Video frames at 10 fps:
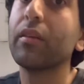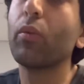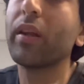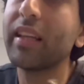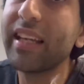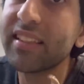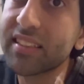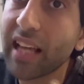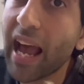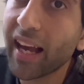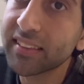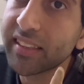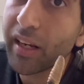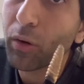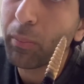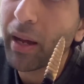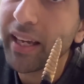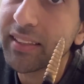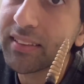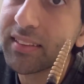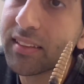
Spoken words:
what leads to accidental bites.